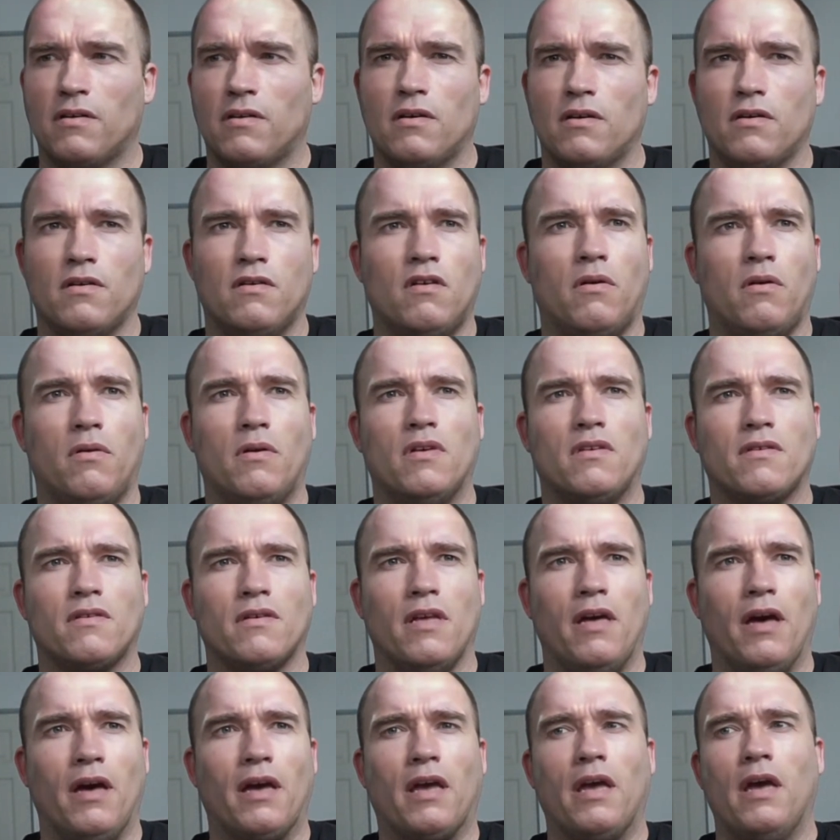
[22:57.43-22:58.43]
So it's
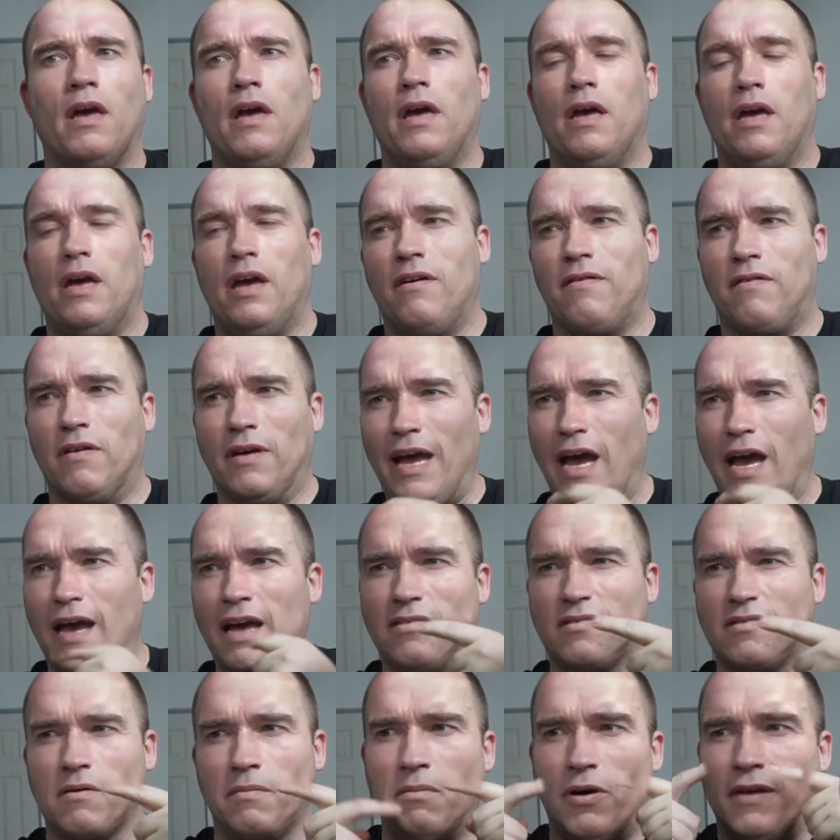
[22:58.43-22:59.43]
like if the guy has a
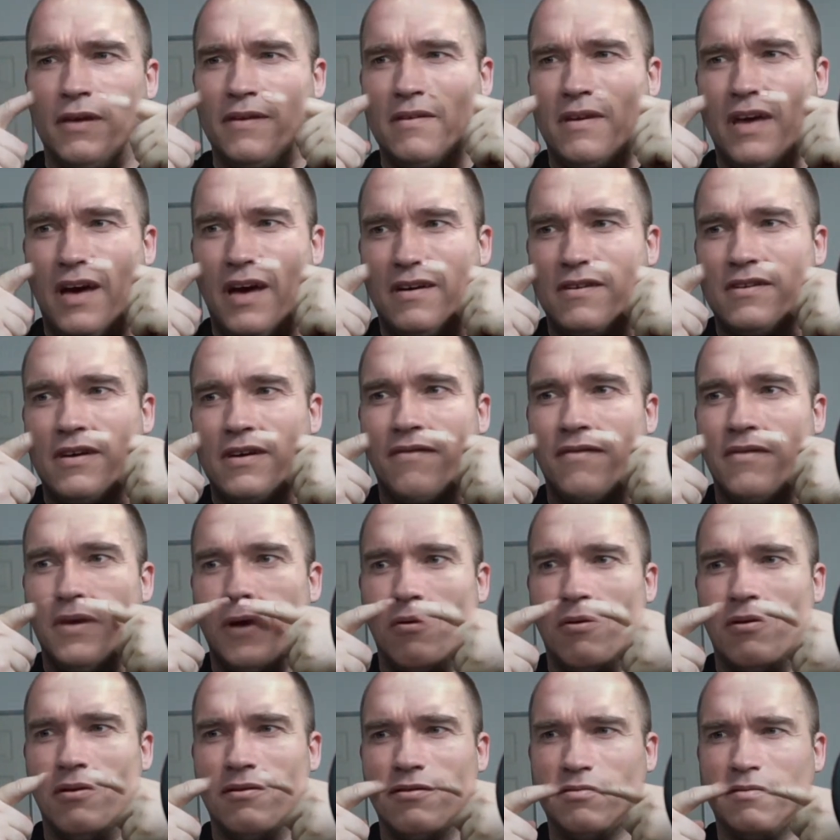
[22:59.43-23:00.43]
mustache, I've
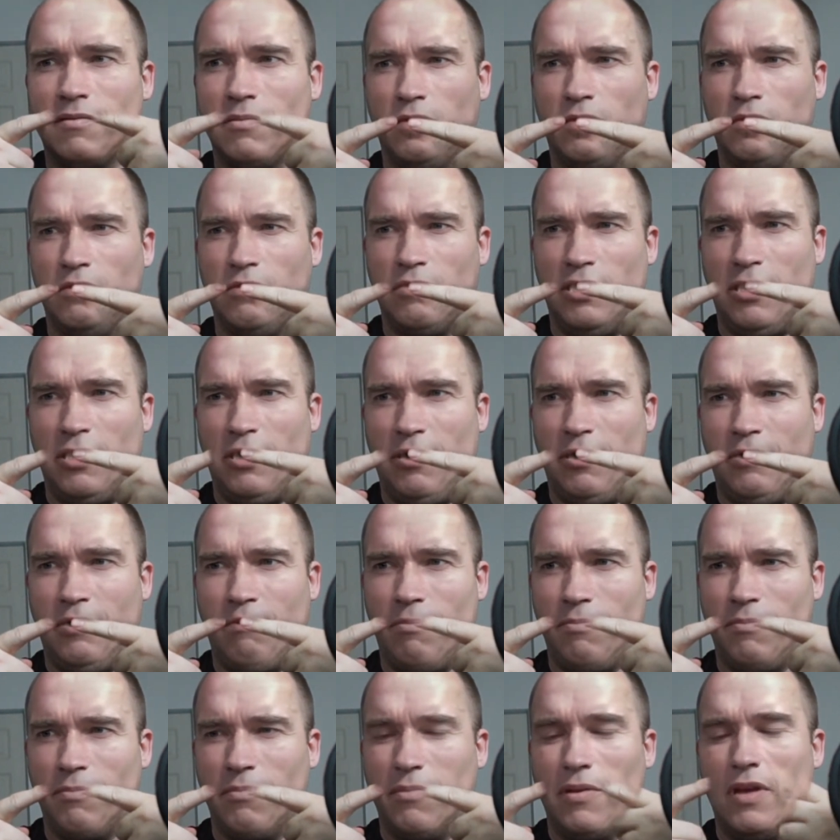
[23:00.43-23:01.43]
noticed
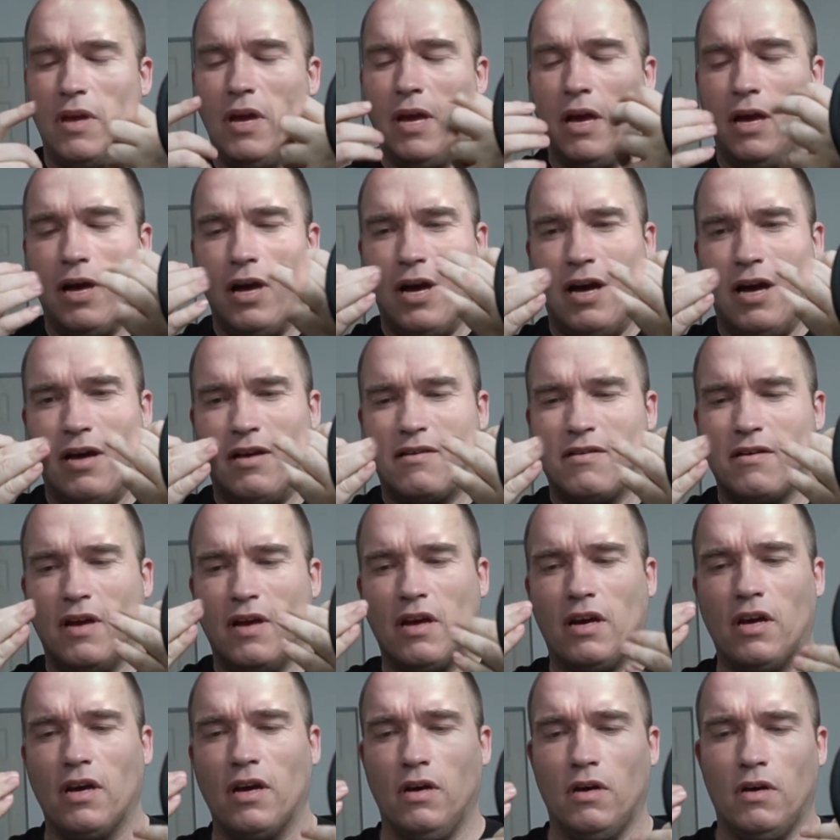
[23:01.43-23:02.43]
it's like
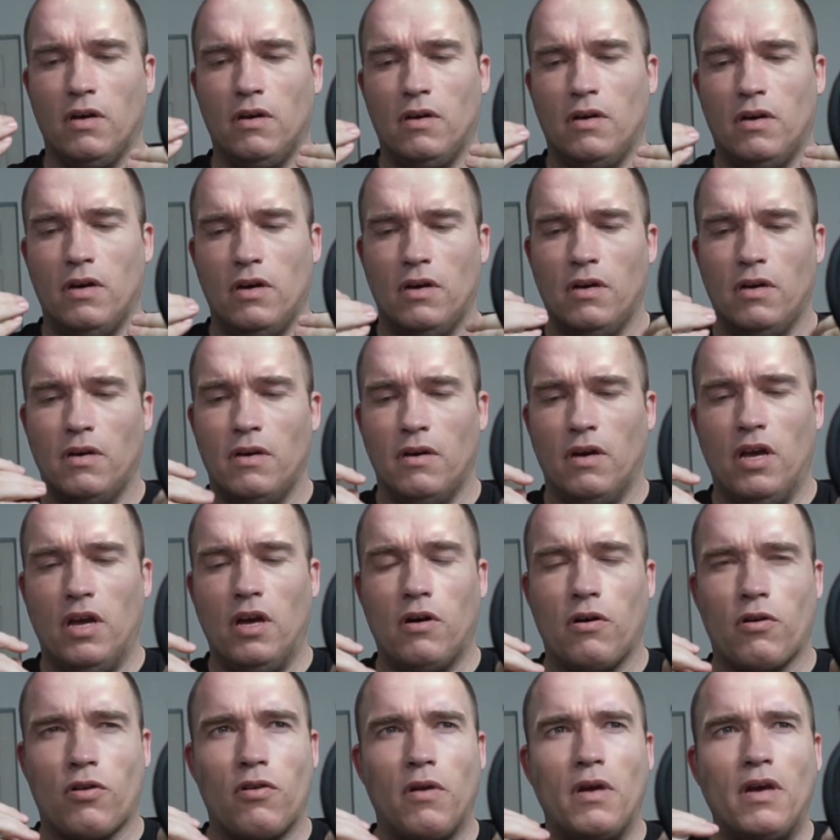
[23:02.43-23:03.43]
it'll
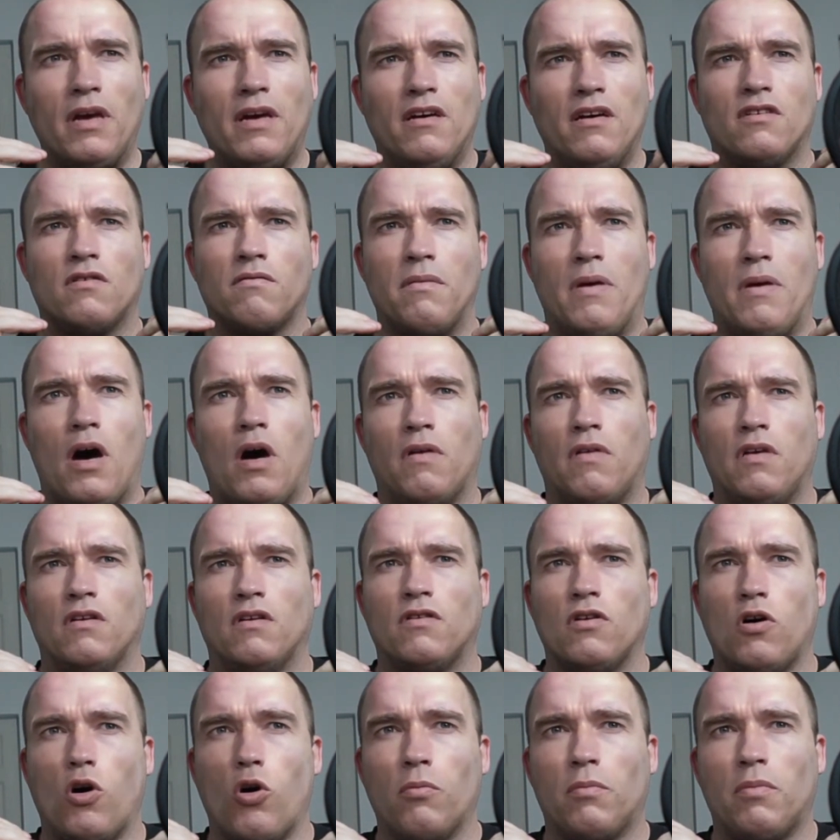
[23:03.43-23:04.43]
think his mouth is
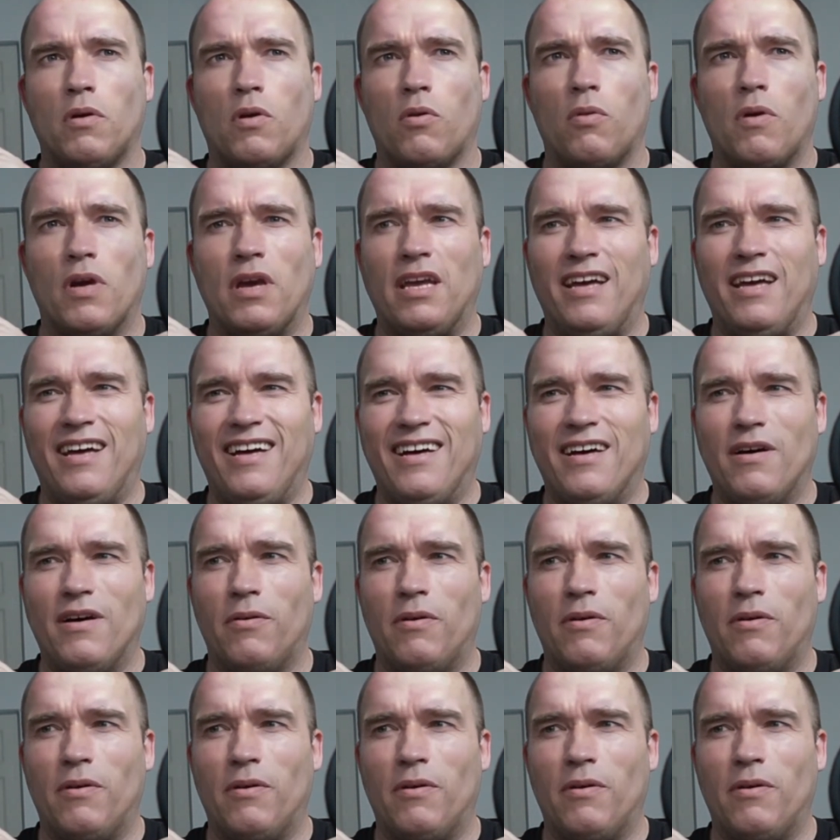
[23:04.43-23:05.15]
open when it